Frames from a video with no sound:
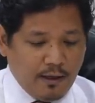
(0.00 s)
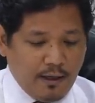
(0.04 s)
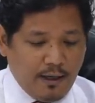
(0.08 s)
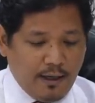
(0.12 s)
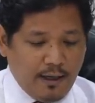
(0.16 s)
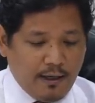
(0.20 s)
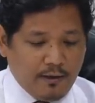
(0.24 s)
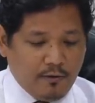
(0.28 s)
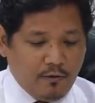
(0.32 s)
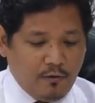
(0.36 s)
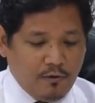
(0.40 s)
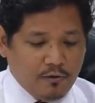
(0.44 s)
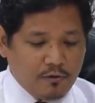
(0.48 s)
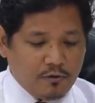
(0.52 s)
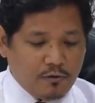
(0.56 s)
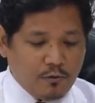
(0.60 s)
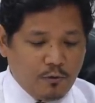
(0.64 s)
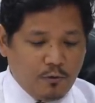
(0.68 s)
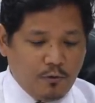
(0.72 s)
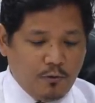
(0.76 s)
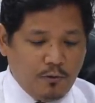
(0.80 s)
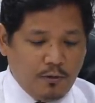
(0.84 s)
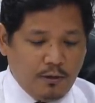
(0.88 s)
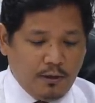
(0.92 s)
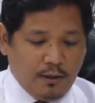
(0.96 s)
and
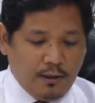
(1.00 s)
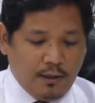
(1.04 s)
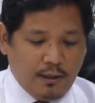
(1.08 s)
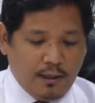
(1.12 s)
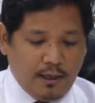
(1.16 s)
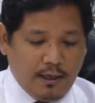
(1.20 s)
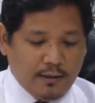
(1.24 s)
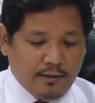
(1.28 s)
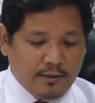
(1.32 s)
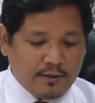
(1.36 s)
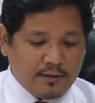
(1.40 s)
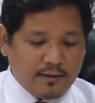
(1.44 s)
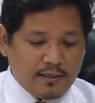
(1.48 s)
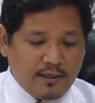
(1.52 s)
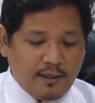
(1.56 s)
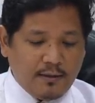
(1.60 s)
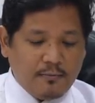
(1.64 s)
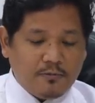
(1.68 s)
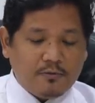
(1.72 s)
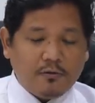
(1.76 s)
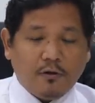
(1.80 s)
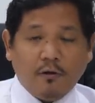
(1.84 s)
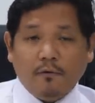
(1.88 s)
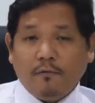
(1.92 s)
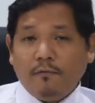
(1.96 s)
also other
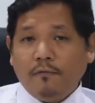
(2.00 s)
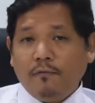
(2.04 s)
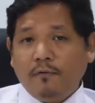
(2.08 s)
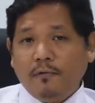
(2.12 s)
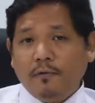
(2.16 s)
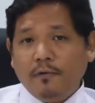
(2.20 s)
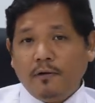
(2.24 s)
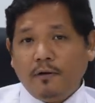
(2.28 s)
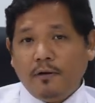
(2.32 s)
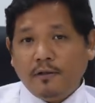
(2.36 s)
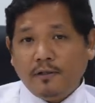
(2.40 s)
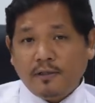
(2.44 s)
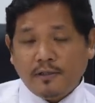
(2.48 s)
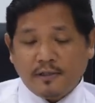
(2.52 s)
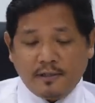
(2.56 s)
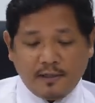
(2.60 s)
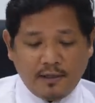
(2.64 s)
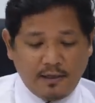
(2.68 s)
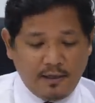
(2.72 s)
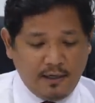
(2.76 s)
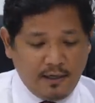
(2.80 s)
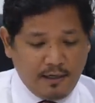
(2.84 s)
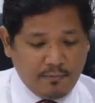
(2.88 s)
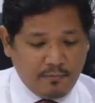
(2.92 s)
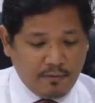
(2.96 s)
schemes of the
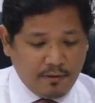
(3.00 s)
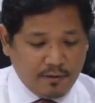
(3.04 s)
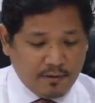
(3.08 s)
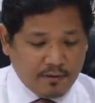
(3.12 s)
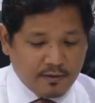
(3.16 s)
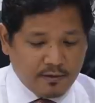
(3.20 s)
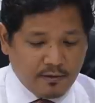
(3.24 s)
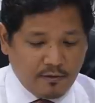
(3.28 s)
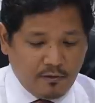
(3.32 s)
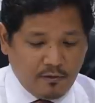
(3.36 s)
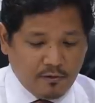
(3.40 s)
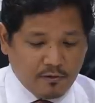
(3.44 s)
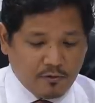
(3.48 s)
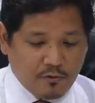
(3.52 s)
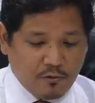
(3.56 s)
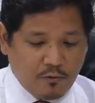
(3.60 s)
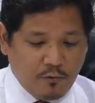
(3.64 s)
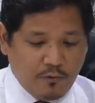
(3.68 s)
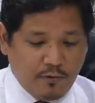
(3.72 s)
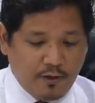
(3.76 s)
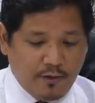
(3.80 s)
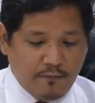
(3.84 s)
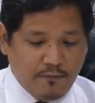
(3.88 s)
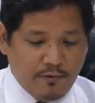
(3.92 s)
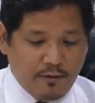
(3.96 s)
registered laborers also,
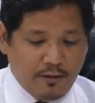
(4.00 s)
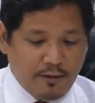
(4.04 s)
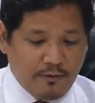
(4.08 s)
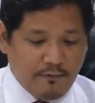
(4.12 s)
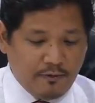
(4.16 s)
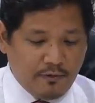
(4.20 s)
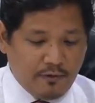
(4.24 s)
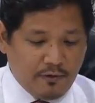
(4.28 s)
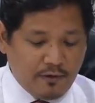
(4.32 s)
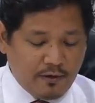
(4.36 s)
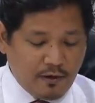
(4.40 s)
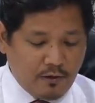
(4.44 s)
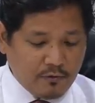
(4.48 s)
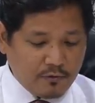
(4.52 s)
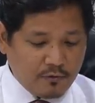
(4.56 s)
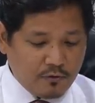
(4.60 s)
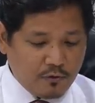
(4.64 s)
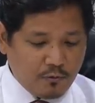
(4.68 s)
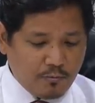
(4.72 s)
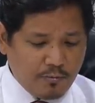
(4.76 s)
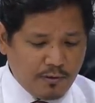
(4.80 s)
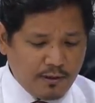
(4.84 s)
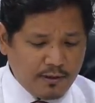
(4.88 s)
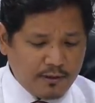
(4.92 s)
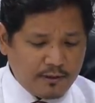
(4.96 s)
where we're giving 3,000
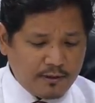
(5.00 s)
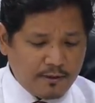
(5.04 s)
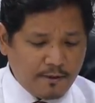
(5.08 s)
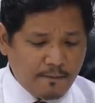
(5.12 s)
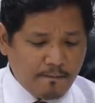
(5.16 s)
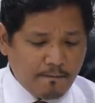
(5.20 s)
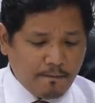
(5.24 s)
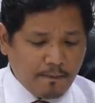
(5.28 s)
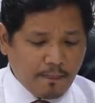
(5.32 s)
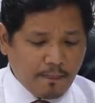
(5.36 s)
rupees.